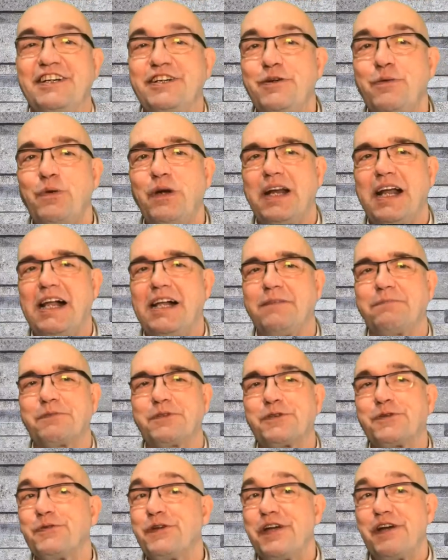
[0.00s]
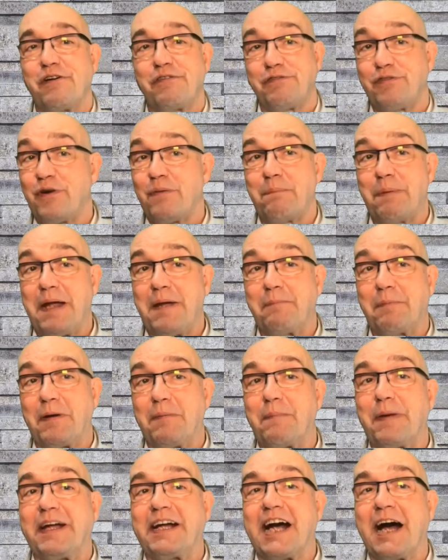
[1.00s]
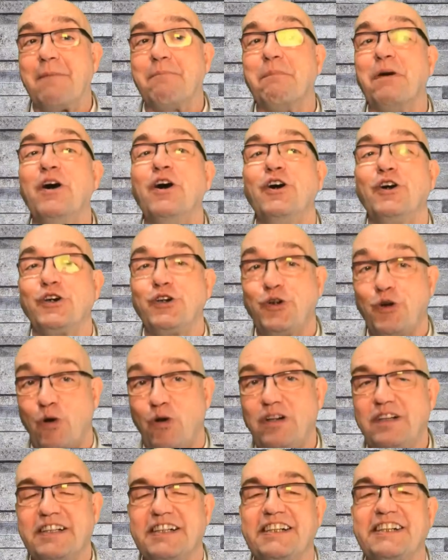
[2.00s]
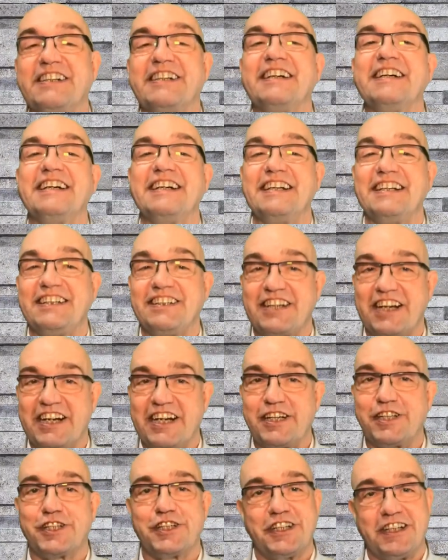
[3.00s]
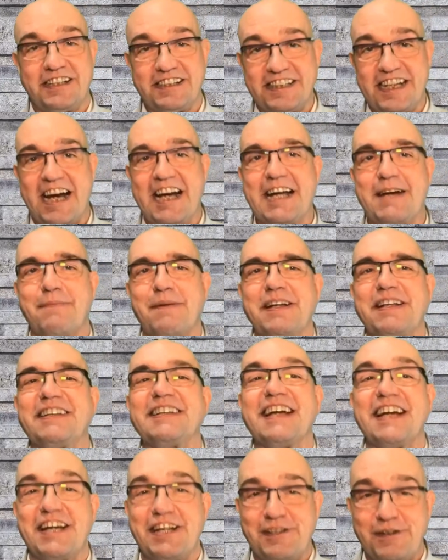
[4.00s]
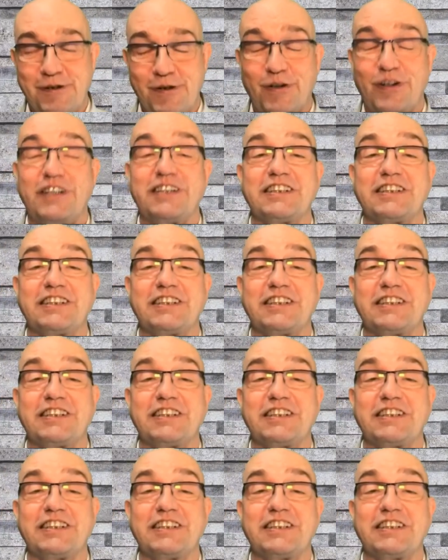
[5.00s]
You will help 3 or 4 people become golden international diamond in your